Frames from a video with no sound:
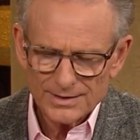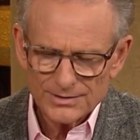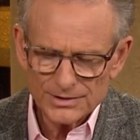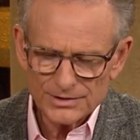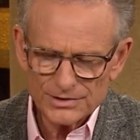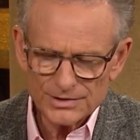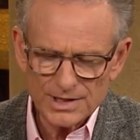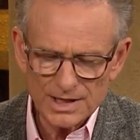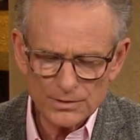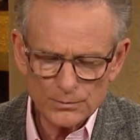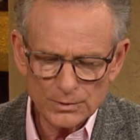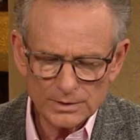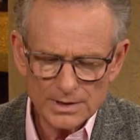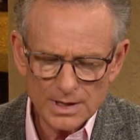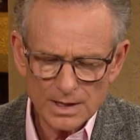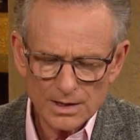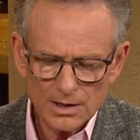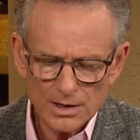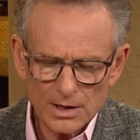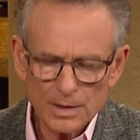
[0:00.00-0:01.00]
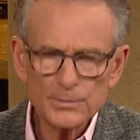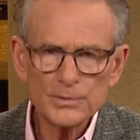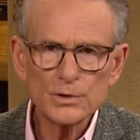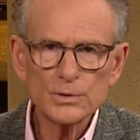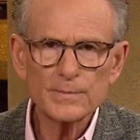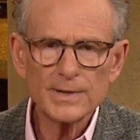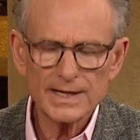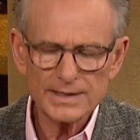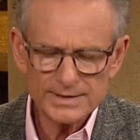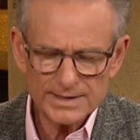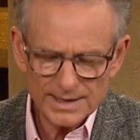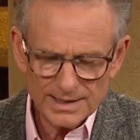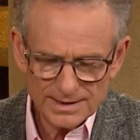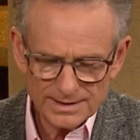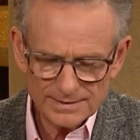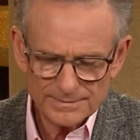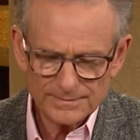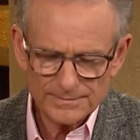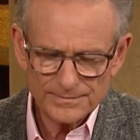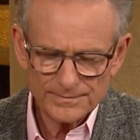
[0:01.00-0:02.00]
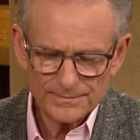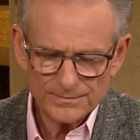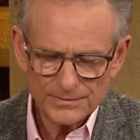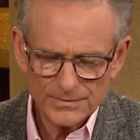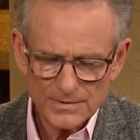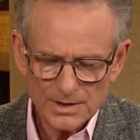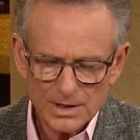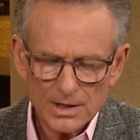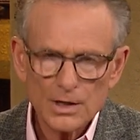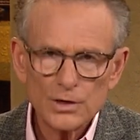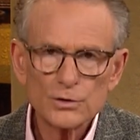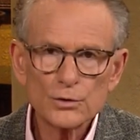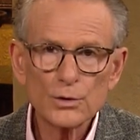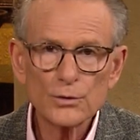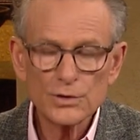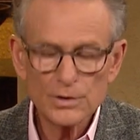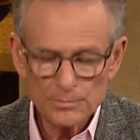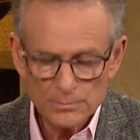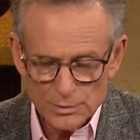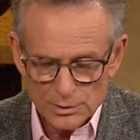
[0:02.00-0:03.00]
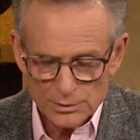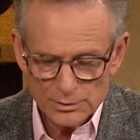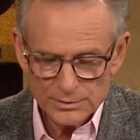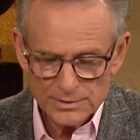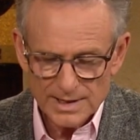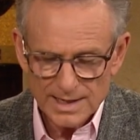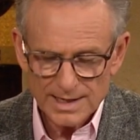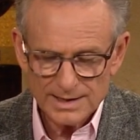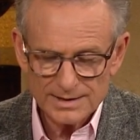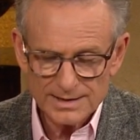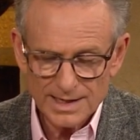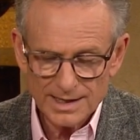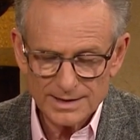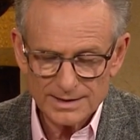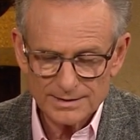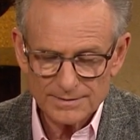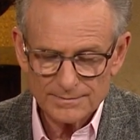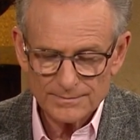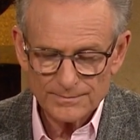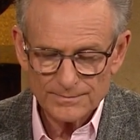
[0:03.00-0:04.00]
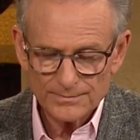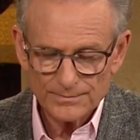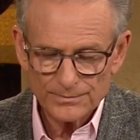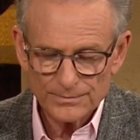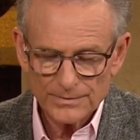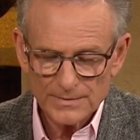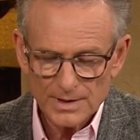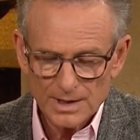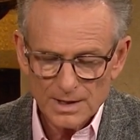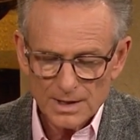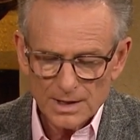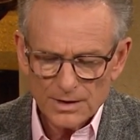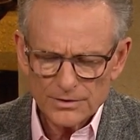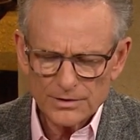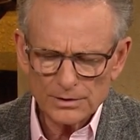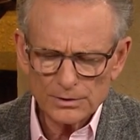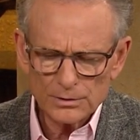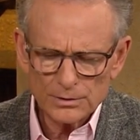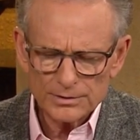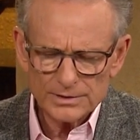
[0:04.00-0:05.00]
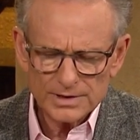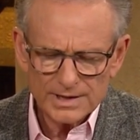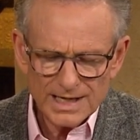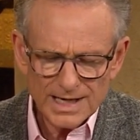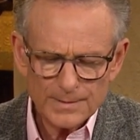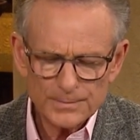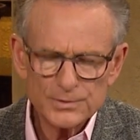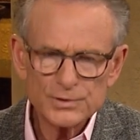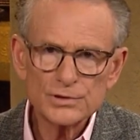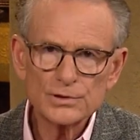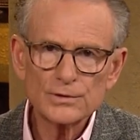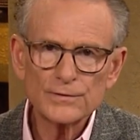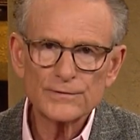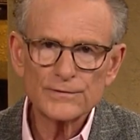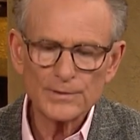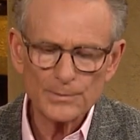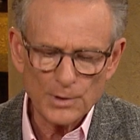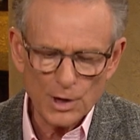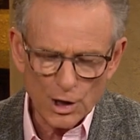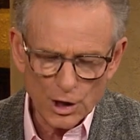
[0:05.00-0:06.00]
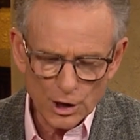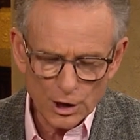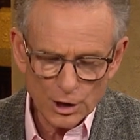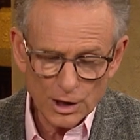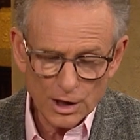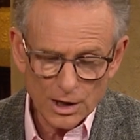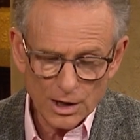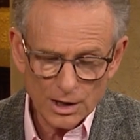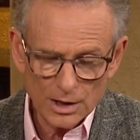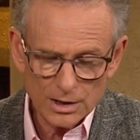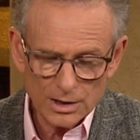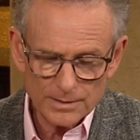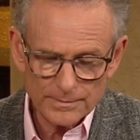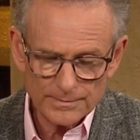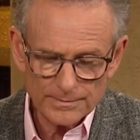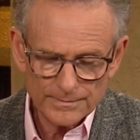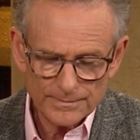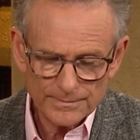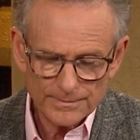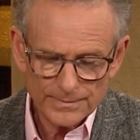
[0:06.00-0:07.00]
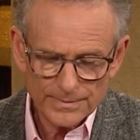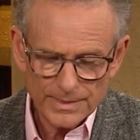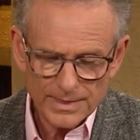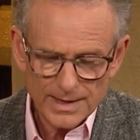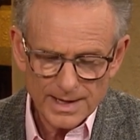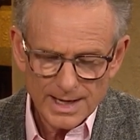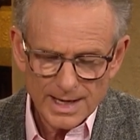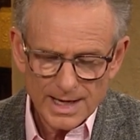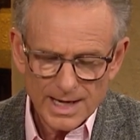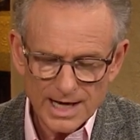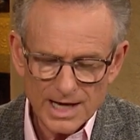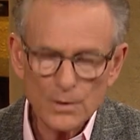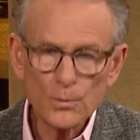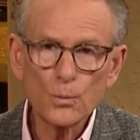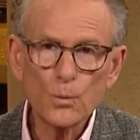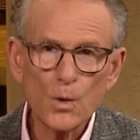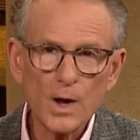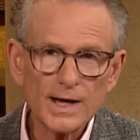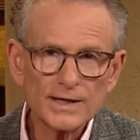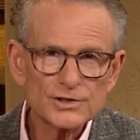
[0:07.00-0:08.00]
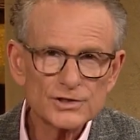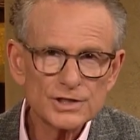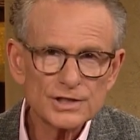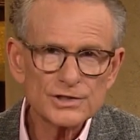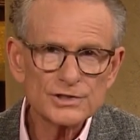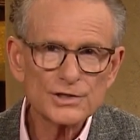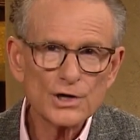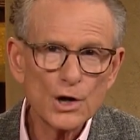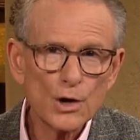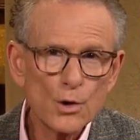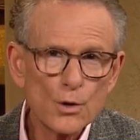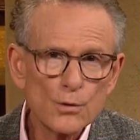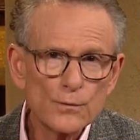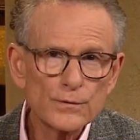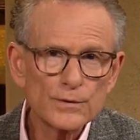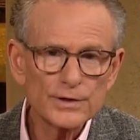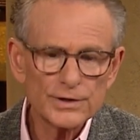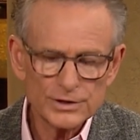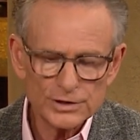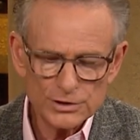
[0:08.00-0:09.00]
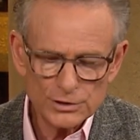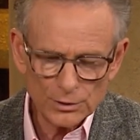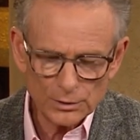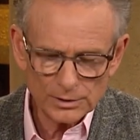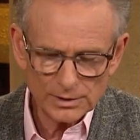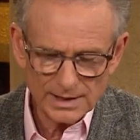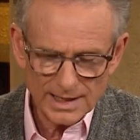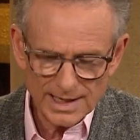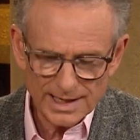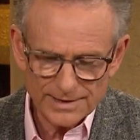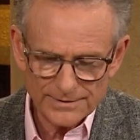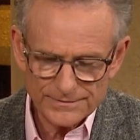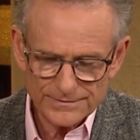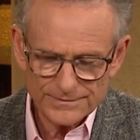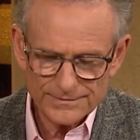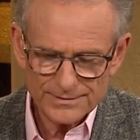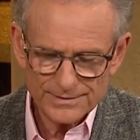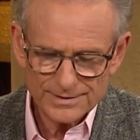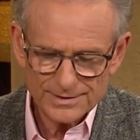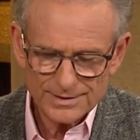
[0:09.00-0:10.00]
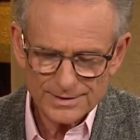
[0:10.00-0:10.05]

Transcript: The sun will not harm you by day, nor the moon at night. The Lord keeps you from all harm and watches over your life.